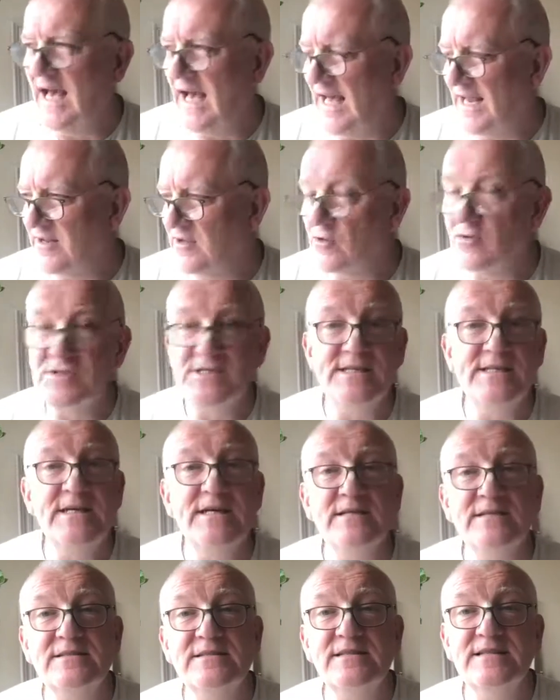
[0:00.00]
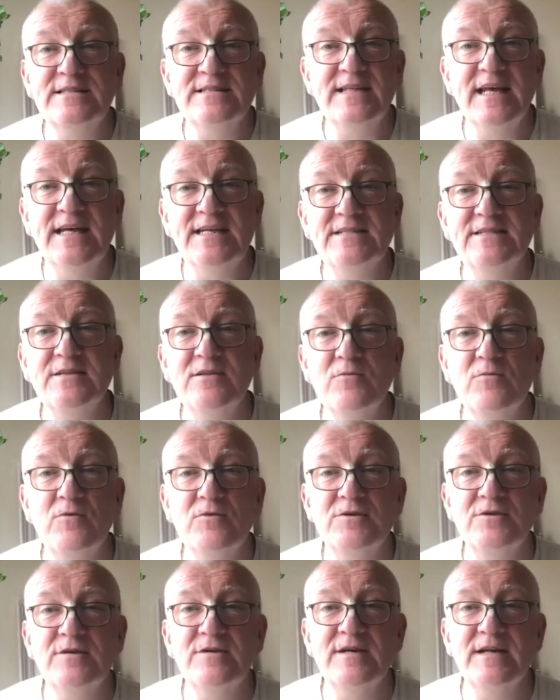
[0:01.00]
And of course he does. He stays in the
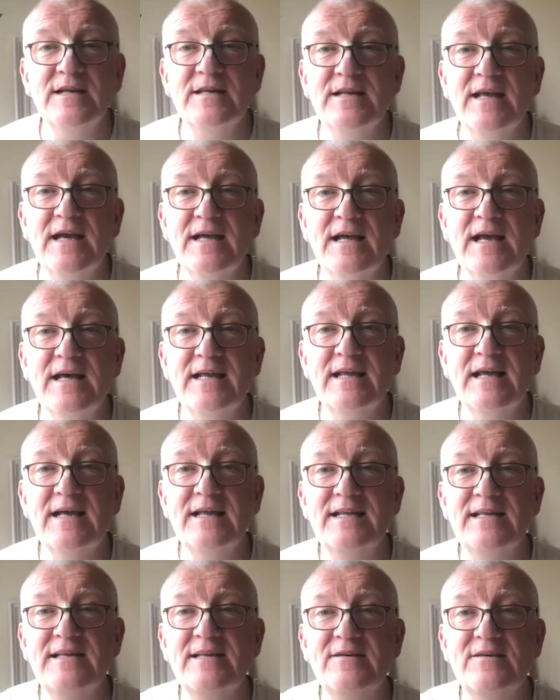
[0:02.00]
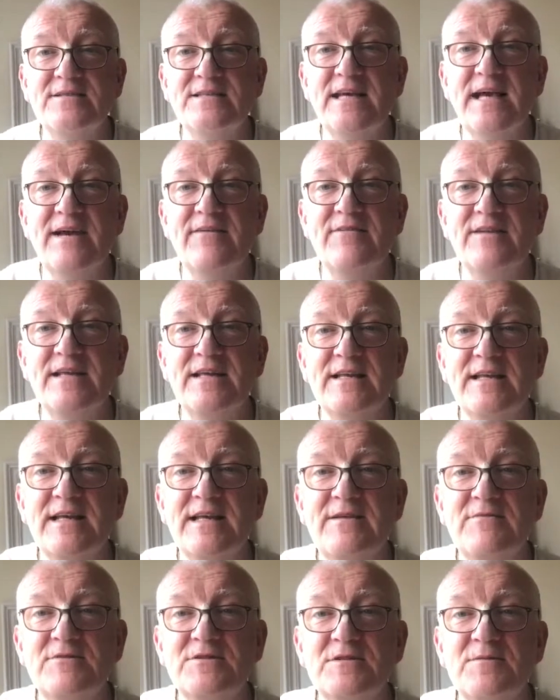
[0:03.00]
water, and he does everything that
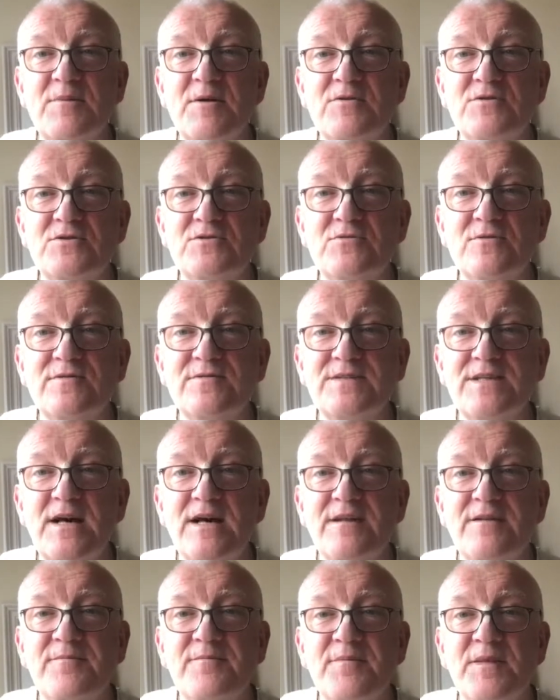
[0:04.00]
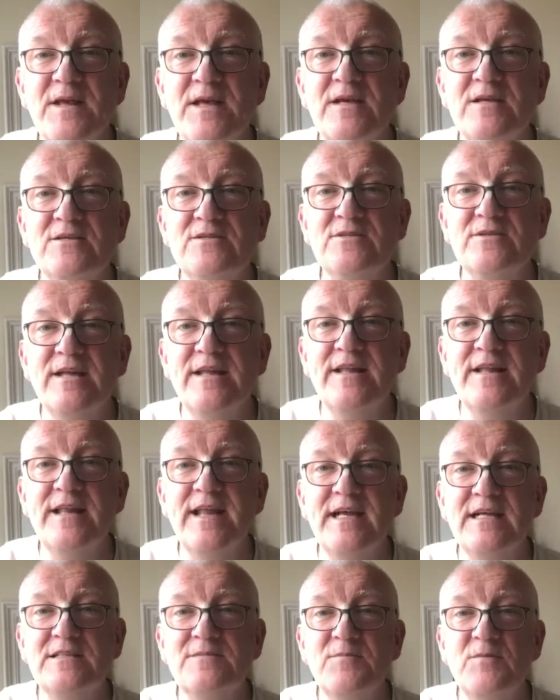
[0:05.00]
he was supposed to have done. So then the
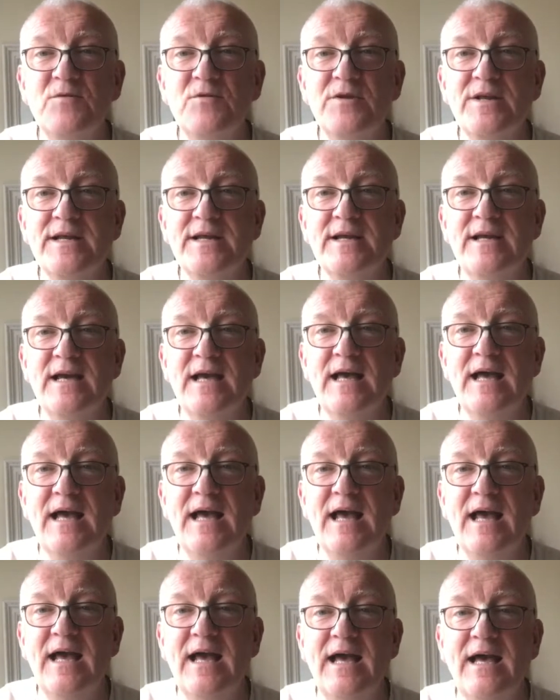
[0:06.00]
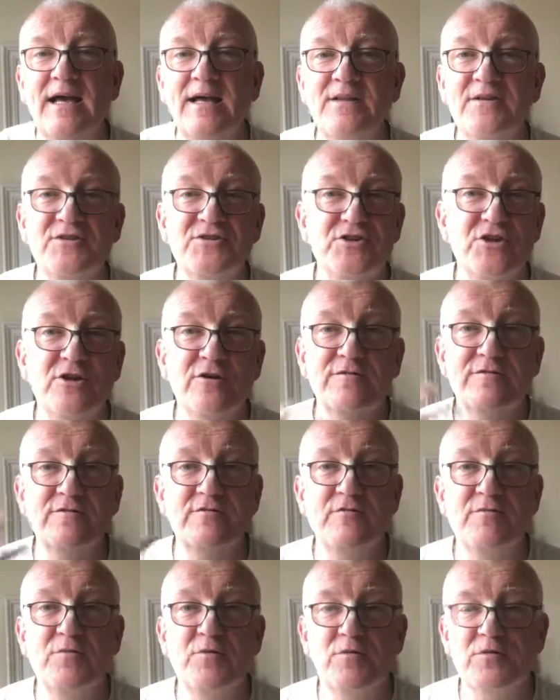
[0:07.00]
next morning, the servant
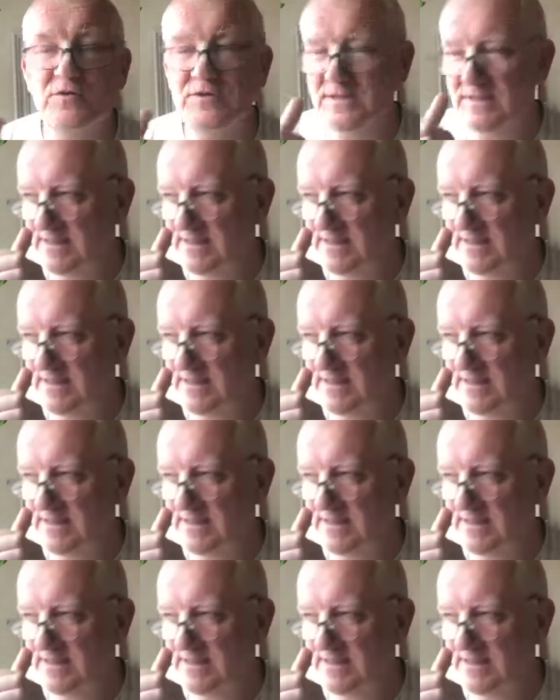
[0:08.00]
reports